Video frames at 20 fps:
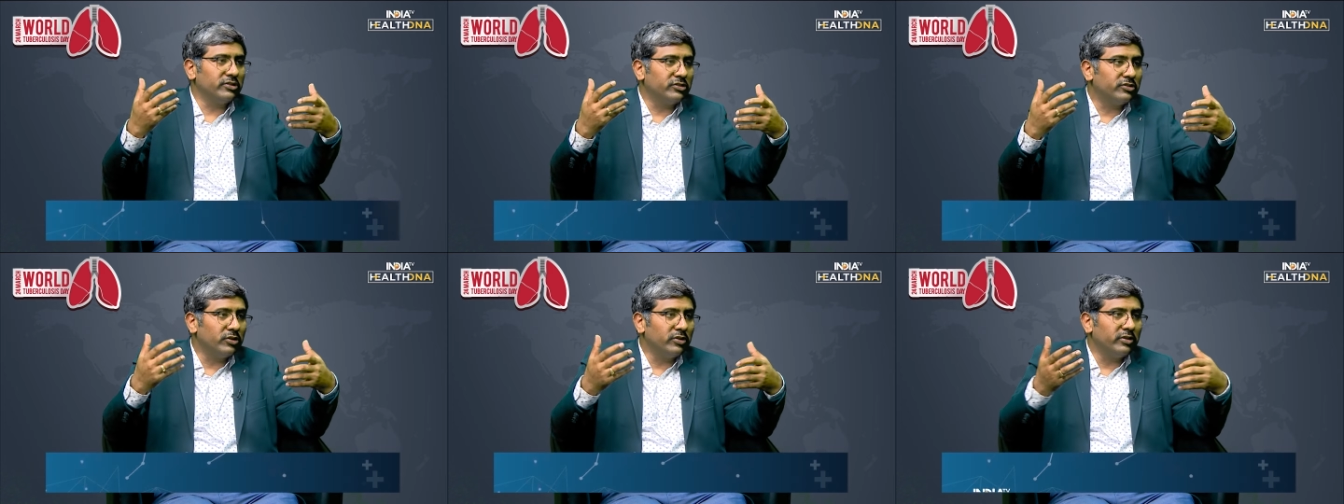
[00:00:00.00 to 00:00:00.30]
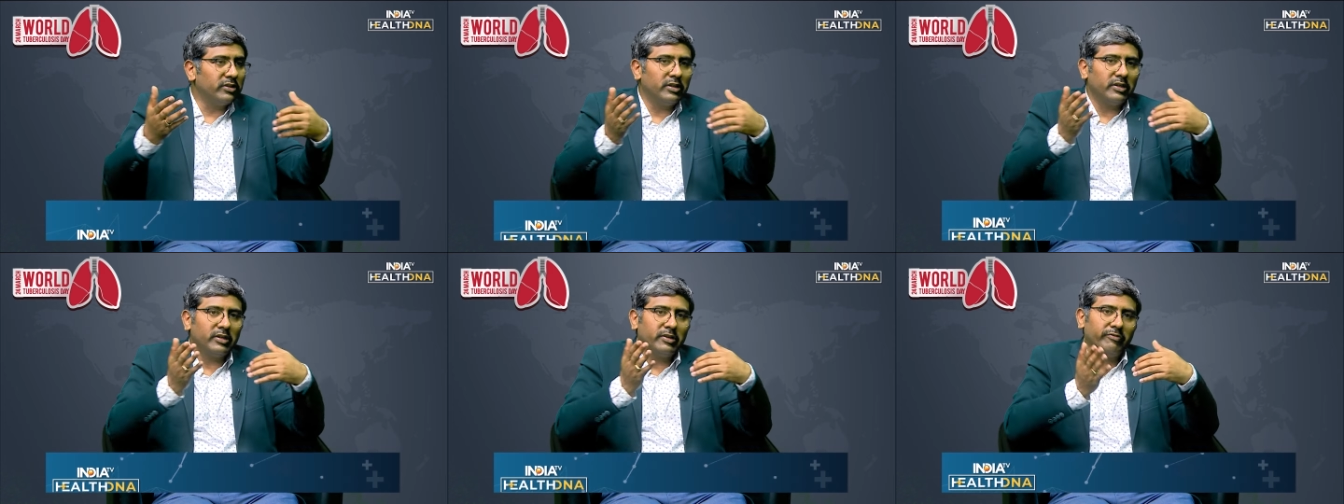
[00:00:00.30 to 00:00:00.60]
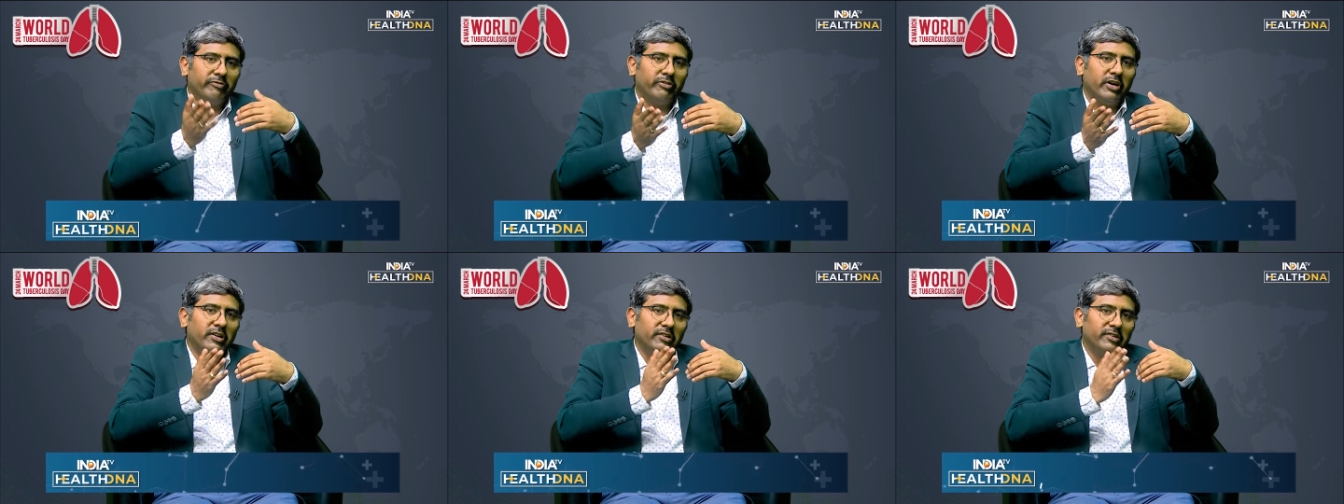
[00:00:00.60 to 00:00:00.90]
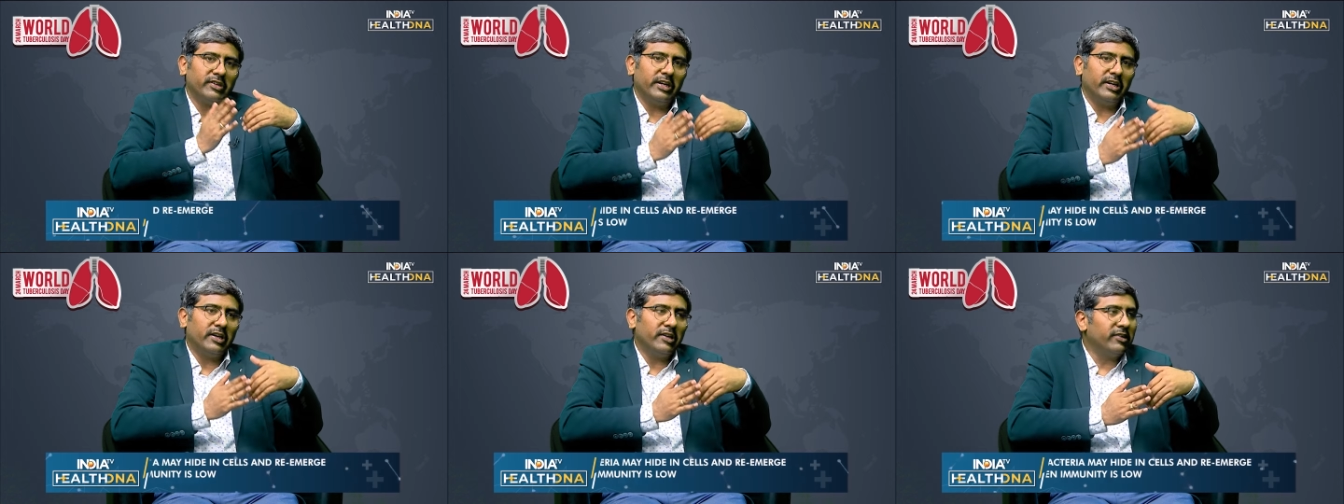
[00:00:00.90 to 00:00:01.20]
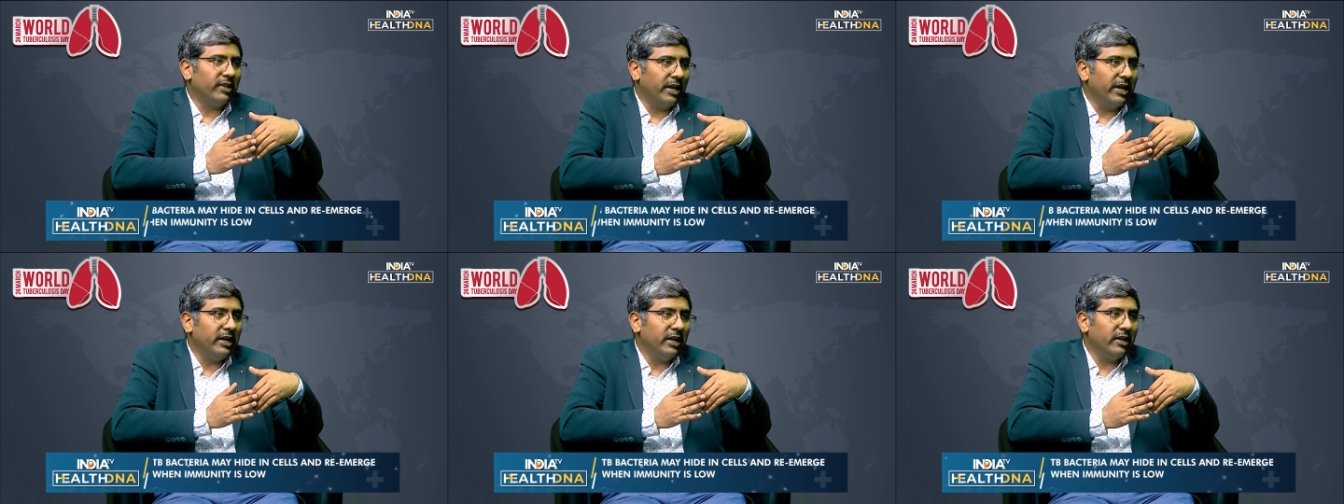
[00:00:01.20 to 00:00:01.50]
So once it
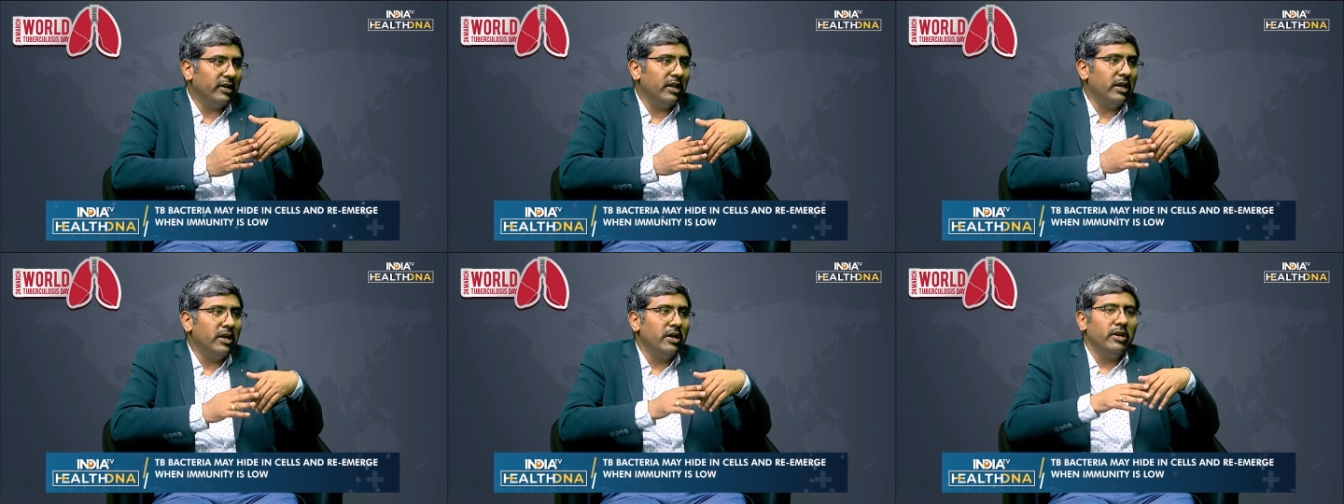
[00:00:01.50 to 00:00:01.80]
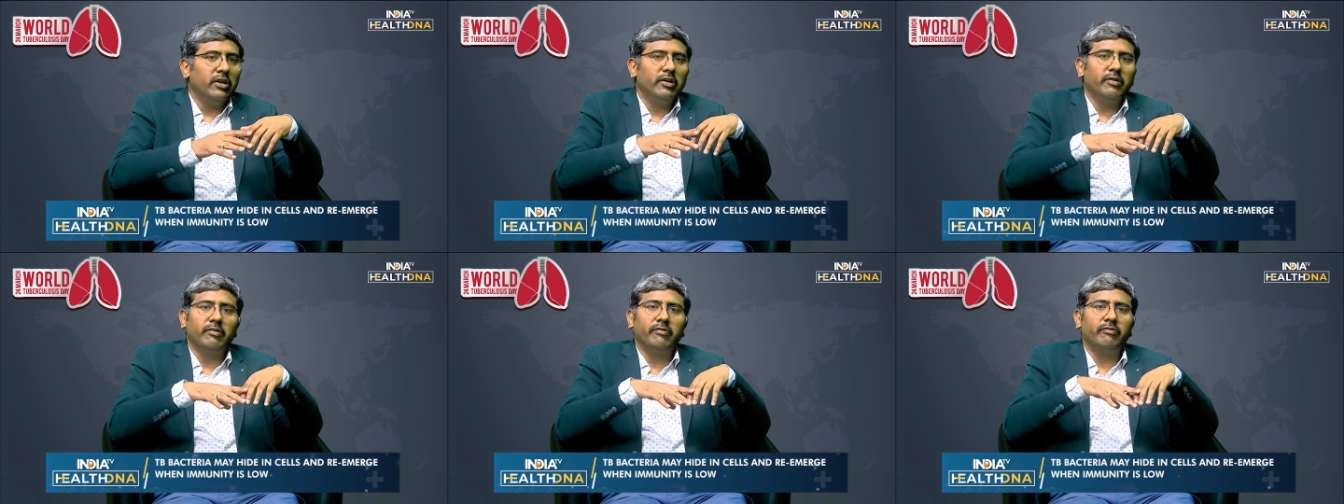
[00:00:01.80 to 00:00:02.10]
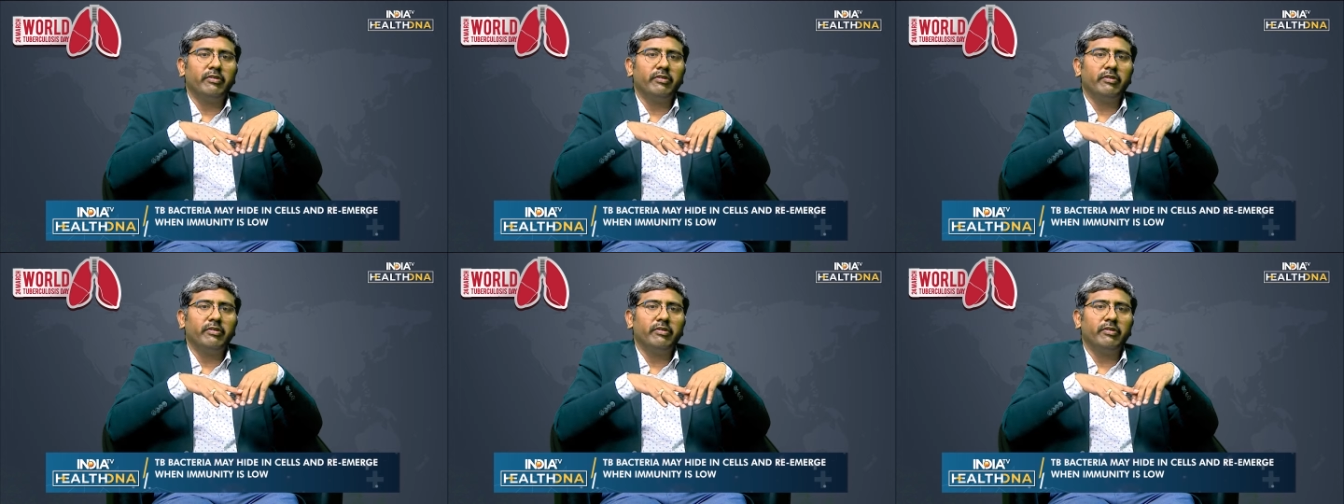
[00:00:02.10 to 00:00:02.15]
is hidden, uh,